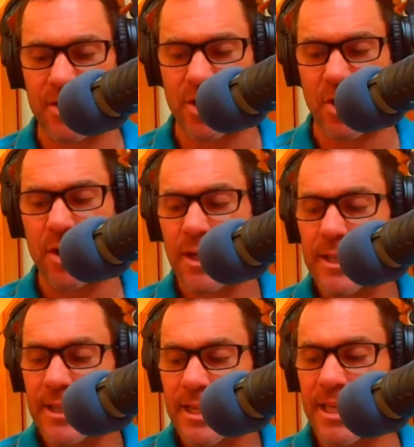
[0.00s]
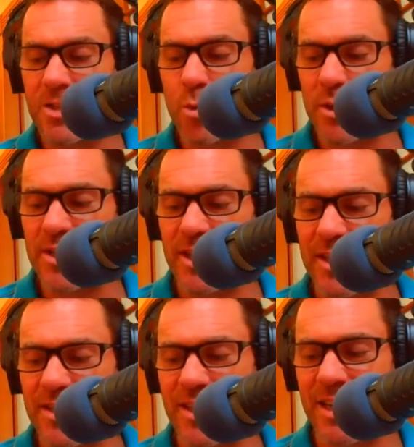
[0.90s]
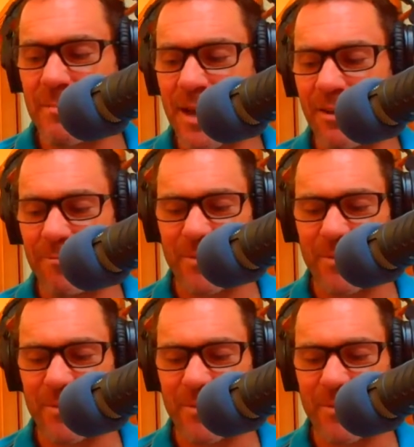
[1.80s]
So yes, always send us an email.